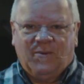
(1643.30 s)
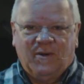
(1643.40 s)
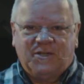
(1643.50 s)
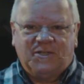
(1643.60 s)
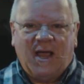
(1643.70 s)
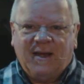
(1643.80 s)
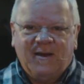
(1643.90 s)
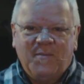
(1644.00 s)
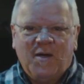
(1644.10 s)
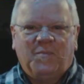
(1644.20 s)
We're
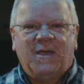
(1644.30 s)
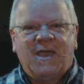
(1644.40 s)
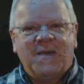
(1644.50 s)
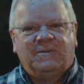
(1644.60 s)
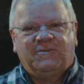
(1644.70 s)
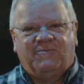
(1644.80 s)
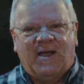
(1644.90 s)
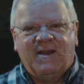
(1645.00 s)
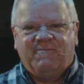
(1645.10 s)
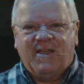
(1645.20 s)
excited about being able to
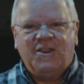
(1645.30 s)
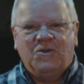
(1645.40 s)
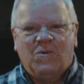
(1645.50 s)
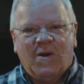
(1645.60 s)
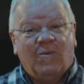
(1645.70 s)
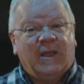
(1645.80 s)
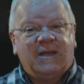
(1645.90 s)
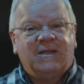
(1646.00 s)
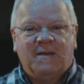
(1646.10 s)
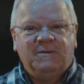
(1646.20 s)
find a venue where we
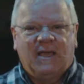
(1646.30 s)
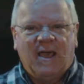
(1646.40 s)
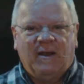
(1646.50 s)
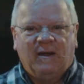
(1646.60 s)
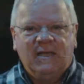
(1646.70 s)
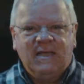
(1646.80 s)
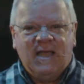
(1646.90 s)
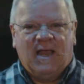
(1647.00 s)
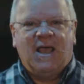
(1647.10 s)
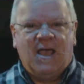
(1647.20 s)
can come together
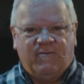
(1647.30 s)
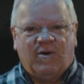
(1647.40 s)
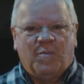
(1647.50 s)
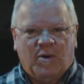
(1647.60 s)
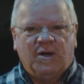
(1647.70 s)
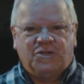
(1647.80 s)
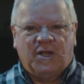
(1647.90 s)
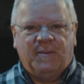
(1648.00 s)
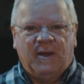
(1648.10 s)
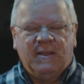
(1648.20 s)
and have our Prayer
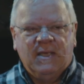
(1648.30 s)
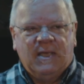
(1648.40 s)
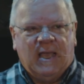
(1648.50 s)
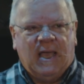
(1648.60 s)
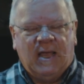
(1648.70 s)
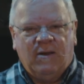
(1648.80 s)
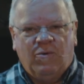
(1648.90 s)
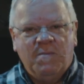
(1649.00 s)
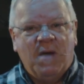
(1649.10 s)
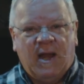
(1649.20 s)
Summit. And
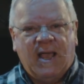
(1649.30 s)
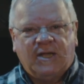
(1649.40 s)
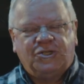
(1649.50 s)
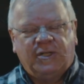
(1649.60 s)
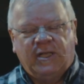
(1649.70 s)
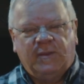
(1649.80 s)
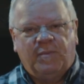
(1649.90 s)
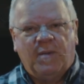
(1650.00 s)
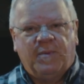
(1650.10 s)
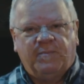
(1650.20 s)
we might actually
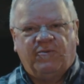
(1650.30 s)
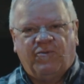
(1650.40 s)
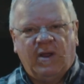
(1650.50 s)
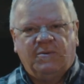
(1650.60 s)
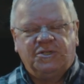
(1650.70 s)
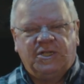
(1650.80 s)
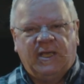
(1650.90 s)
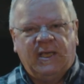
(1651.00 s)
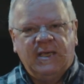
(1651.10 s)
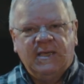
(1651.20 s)
bump up the
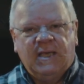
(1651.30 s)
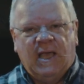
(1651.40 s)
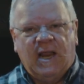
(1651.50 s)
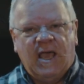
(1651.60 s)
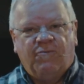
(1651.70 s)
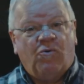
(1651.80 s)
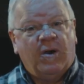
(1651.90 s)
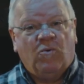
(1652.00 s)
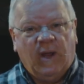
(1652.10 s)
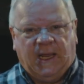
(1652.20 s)
frequency and have
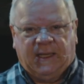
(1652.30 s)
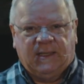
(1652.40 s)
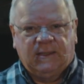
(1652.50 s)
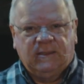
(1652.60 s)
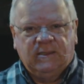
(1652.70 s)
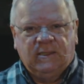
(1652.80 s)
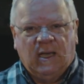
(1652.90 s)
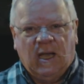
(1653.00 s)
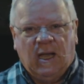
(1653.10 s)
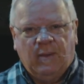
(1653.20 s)
one a week.
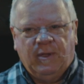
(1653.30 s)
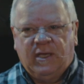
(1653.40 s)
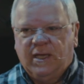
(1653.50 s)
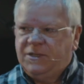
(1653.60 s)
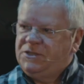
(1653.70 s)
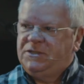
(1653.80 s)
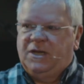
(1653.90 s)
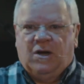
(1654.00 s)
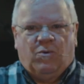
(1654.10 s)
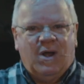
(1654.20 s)
Because,
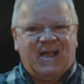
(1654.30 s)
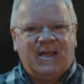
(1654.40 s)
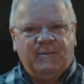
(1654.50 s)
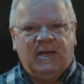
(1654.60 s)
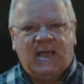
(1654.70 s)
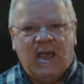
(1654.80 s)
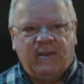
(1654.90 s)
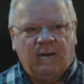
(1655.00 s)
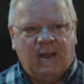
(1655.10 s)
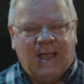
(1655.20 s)
you know, we're not coming
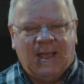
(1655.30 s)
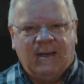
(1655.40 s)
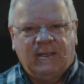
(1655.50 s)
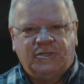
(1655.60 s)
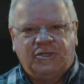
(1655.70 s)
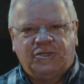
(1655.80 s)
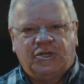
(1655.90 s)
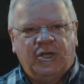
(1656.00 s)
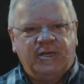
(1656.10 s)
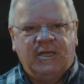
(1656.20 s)
together, and it's
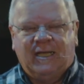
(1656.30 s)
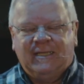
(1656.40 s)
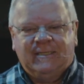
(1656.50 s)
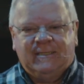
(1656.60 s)
just good to,